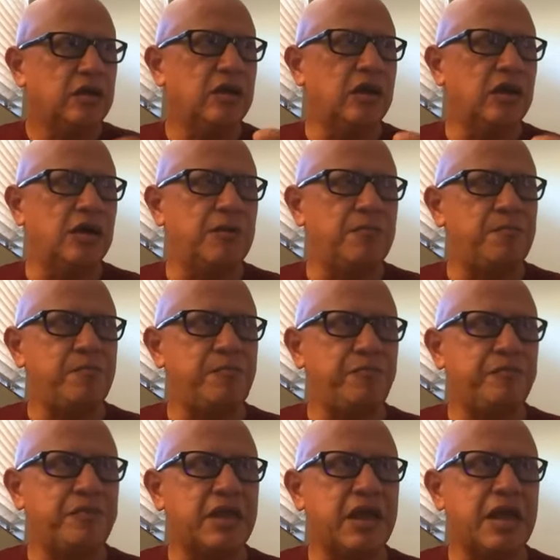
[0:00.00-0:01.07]
Um,
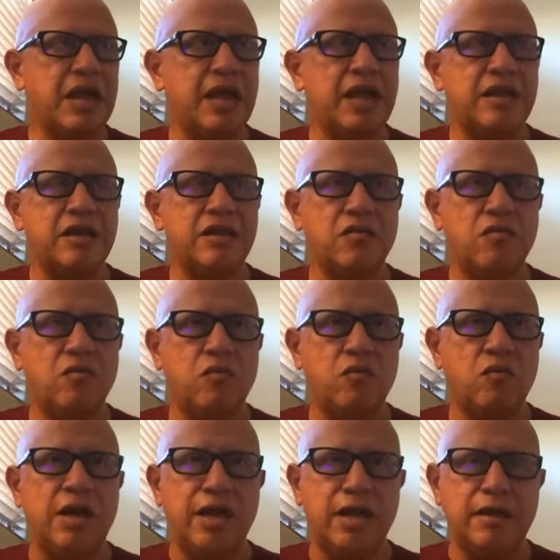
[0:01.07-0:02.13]
and
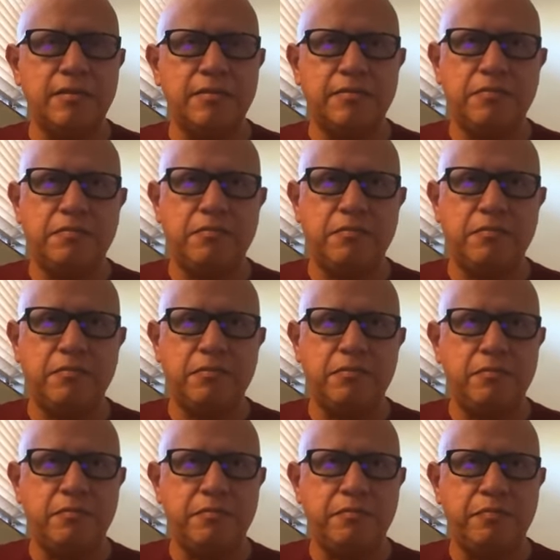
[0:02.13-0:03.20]
what
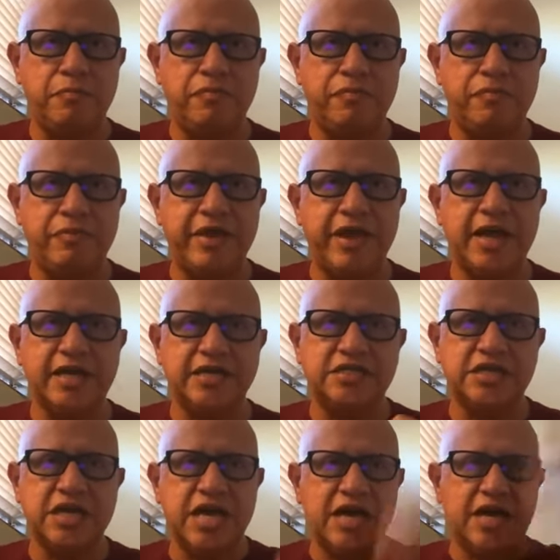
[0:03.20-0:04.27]
they had
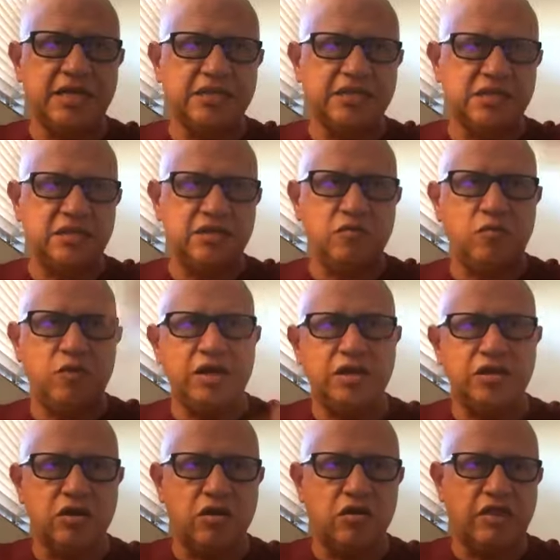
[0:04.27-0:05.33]
done is in the
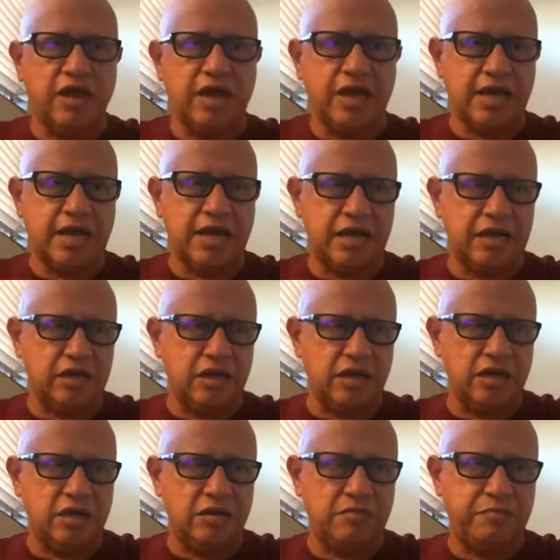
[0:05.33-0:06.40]
window, they had
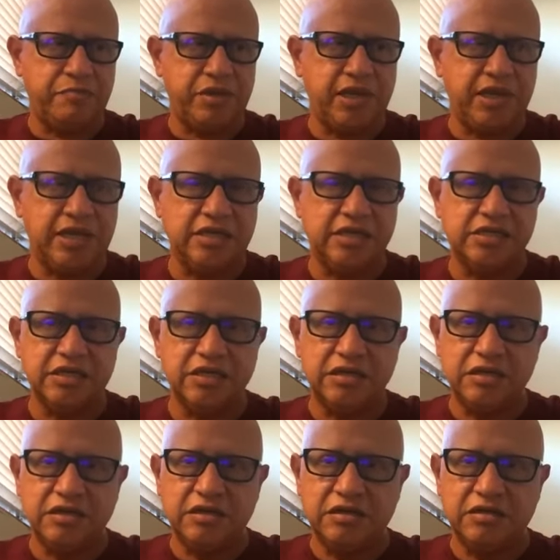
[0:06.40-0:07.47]
um, pinned
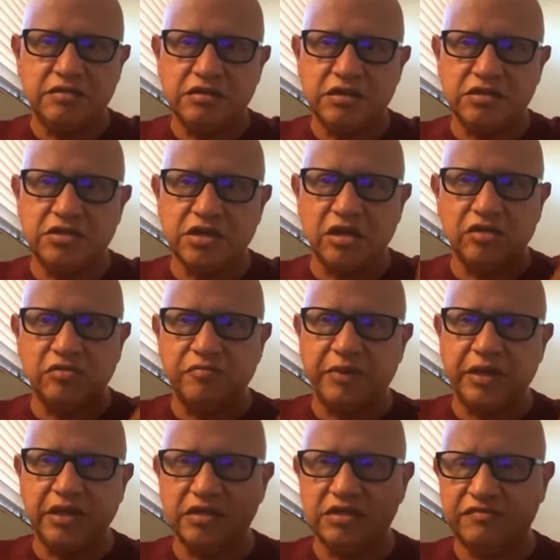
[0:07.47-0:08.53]
dollar
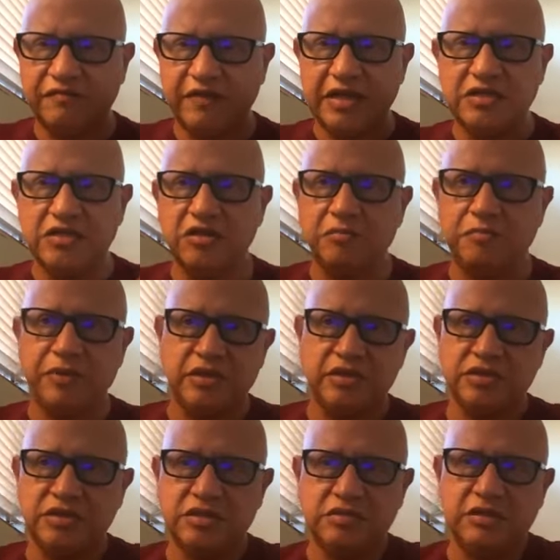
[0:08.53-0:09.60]
bills, fake dollar
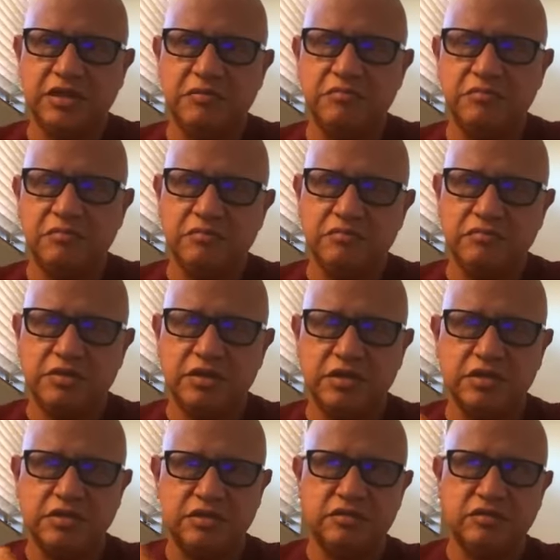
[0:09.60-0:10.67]
bills to him
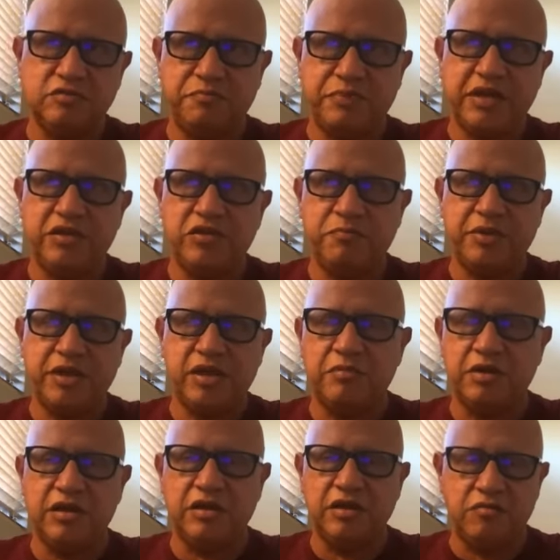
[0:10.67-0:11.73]
because you pin, you pin them
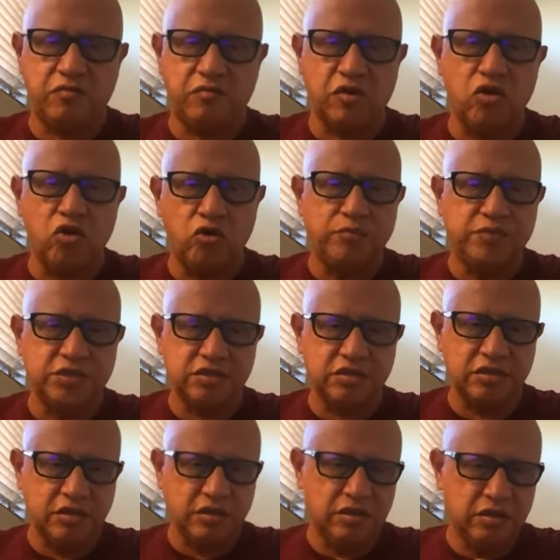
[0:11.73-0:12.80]
on the robes
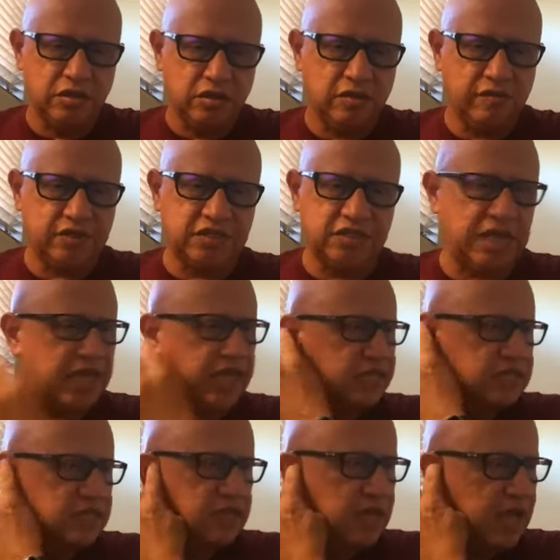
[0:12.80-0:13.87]
of the
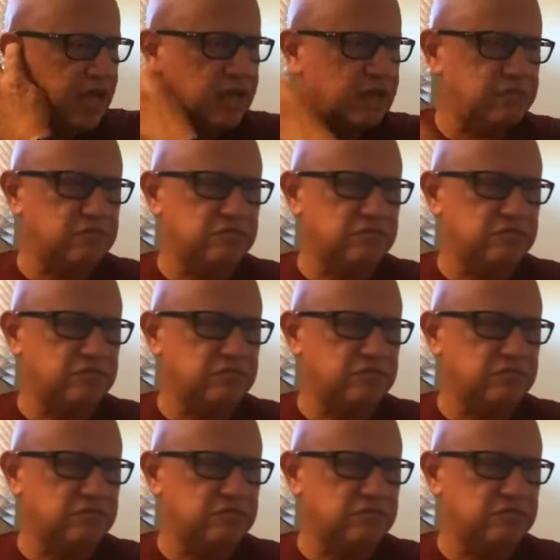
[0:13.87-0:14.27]
saints and that,